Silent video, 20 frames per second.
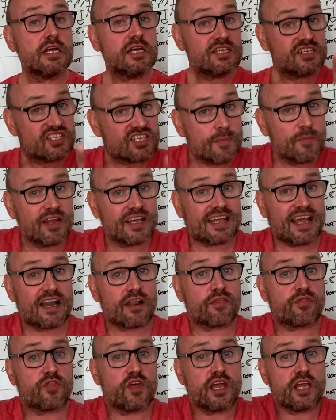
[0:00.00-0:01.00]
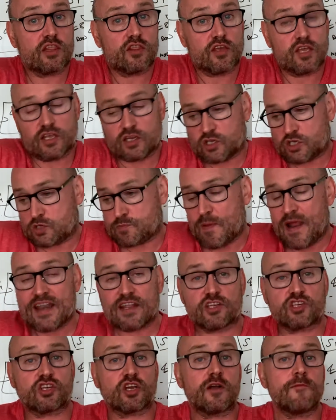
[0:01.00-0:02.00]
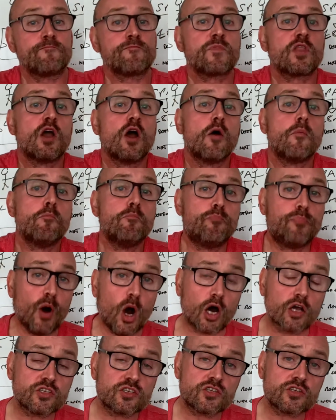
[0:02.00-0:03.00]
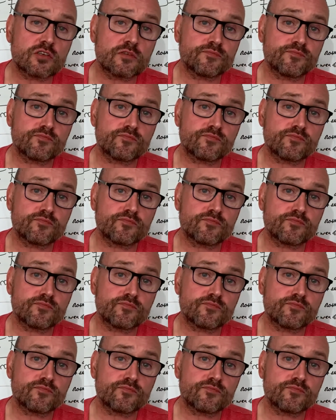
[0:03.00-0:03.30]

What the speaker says: Similar kind of thing, the expenditure. But